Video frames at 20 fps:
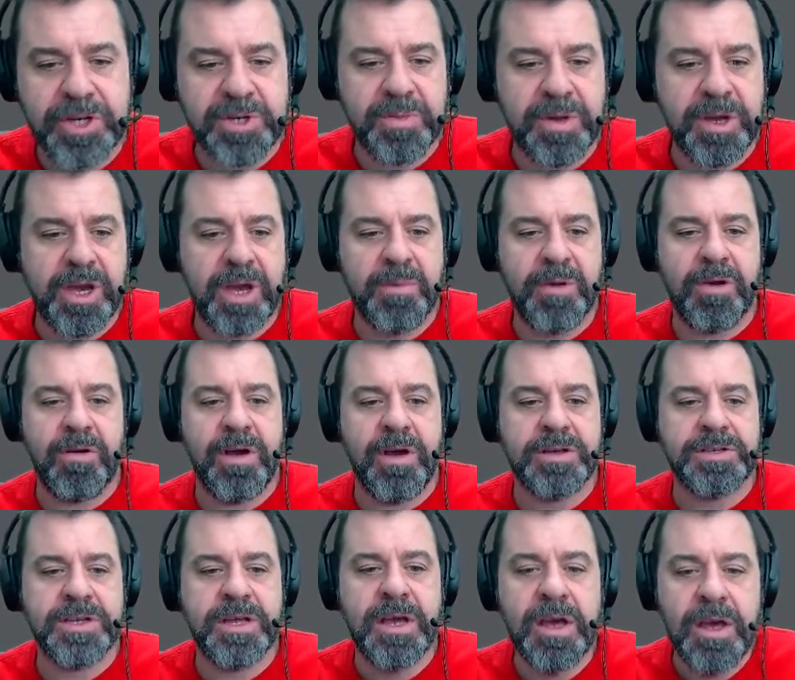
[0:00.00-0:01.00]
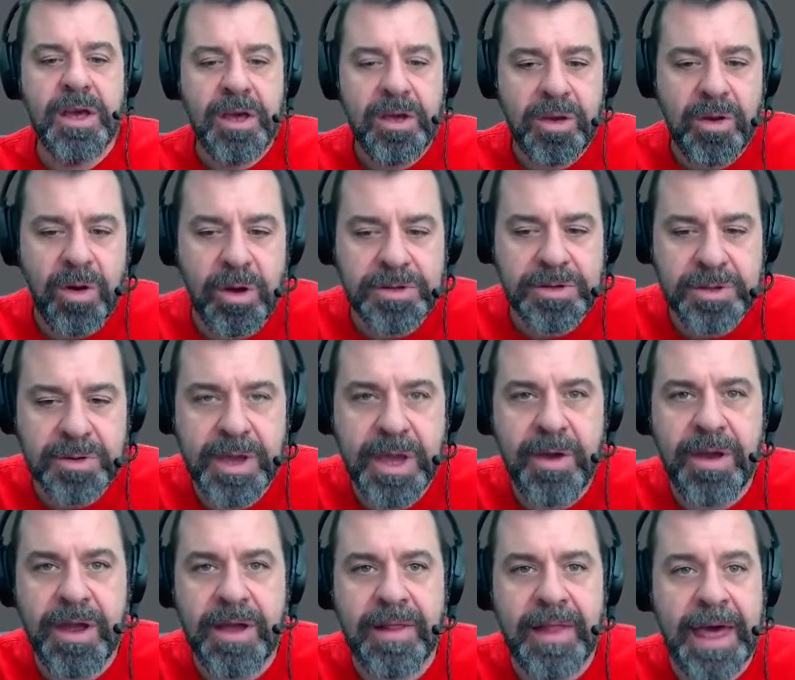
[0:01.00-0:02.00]
you may come across. You also
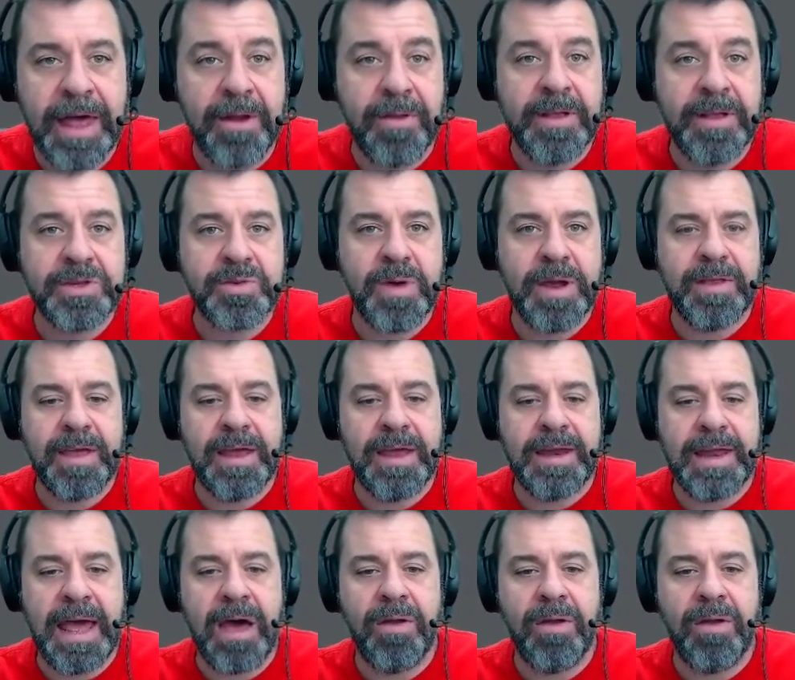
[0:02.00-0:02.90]
carry a lantern. Let's write that down.